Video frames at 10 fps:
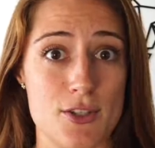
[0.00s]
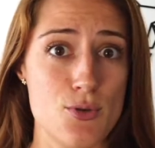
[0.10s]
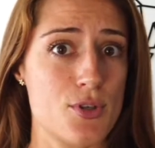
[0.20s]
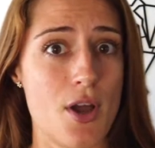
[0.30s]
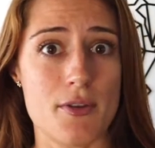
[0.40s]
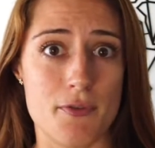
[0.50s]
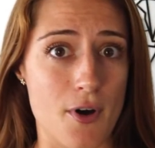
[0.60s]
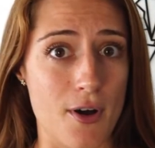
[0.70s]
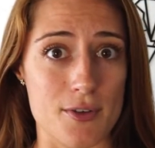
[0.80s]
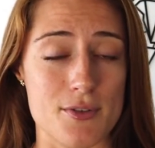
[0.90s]
You saw the
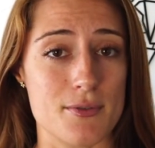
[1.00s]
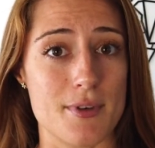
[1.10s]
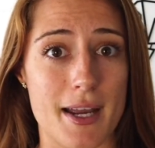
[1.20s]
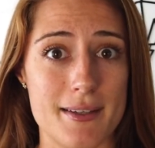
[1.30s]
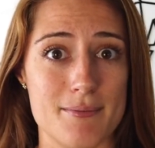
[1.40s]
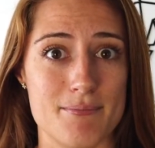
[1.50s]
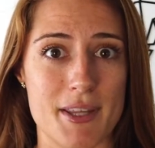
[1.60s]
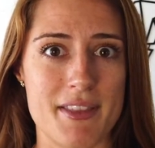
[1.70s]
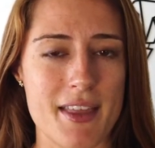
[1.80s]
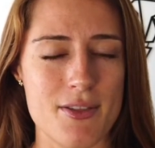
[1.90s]
falls, right?
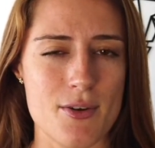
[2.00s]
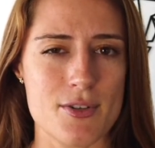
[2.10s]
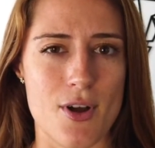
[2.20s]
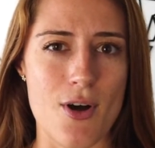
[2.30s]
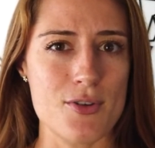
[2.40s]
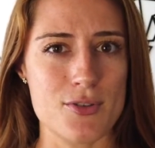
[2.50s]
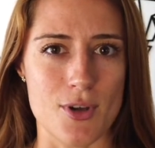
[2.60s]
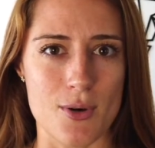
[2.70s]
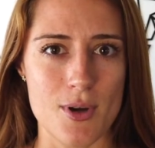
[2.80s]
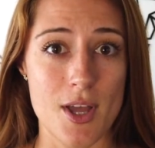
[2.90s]
But then there's
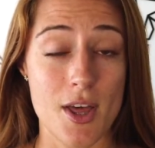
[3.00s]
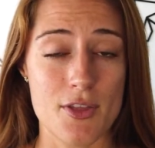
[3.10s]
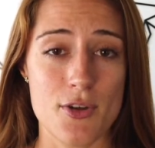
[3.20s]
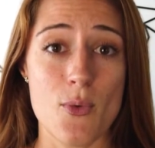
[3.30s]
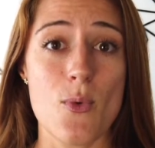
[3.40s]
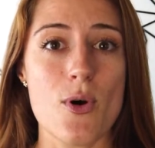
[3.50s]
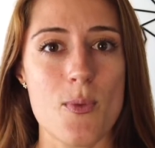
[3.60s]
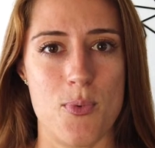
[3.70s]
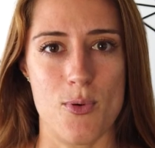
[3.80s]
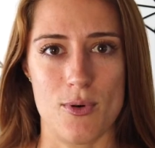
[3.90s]
also the
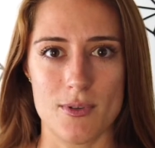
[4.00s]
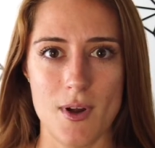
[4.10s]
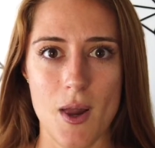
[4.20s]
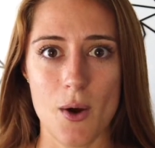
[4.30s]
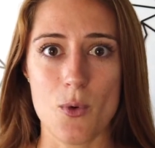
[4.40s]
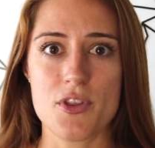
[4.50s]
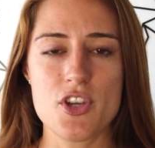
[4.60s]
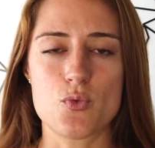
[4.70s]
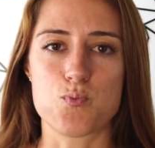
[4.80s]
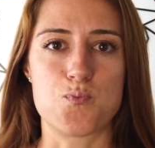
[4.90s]
Whirlpool, where
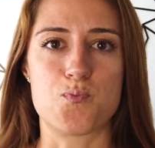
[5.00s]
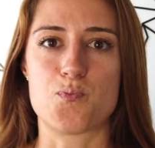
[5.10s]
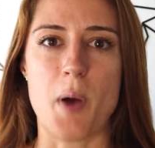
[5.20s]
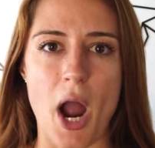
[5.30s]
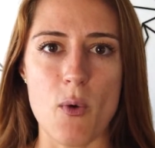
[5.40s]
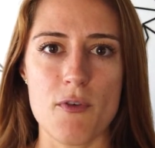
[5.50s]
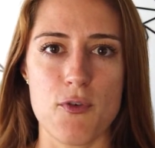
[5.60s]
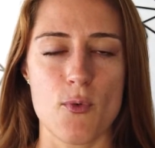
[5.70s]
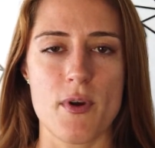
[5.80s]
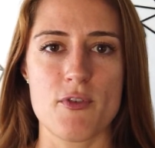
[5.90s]
these
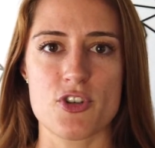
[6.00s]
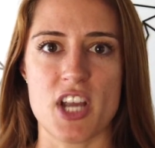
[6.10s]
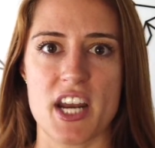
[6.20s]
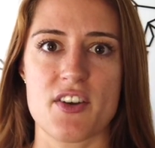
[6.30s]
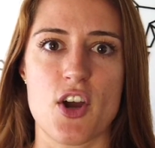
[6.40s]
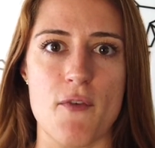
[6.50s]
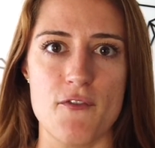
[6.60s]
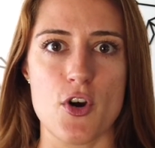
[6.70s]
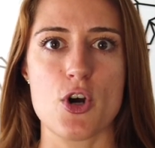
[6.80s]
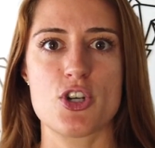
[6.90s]
powerful rivers kind of
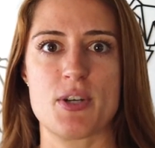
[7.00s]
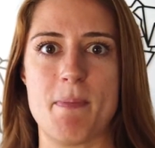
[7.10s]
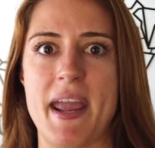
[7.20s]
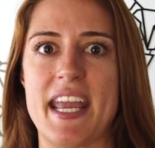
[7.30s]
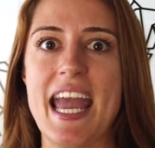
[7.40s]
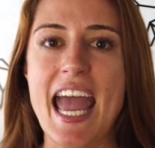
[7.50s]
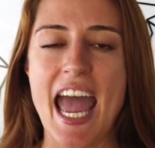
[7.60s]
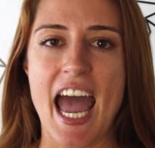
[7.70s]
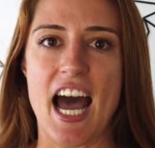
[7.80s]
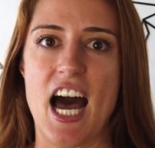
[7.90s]
converge and make
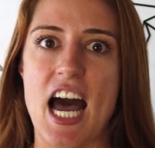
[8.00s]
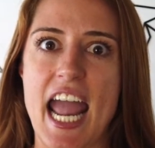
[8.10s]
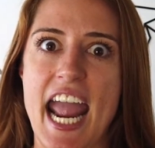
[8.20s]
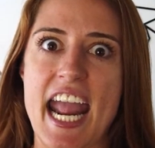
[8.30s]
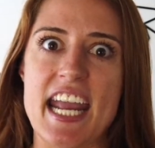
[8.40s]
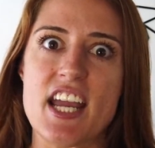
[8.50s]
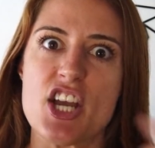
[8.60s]
a